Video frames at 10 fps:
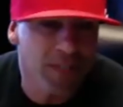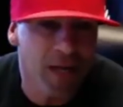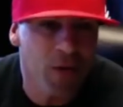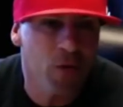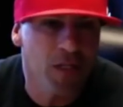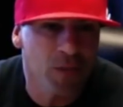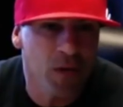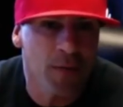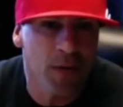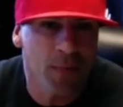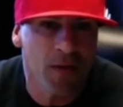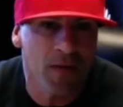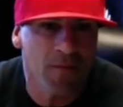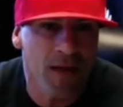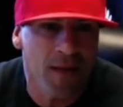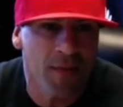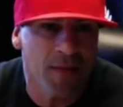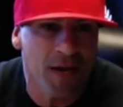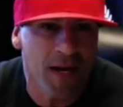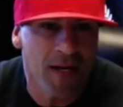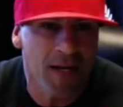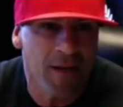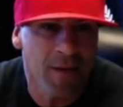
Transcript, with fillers: Who doesn't yeah. want to be a part of the family, right? They love rocking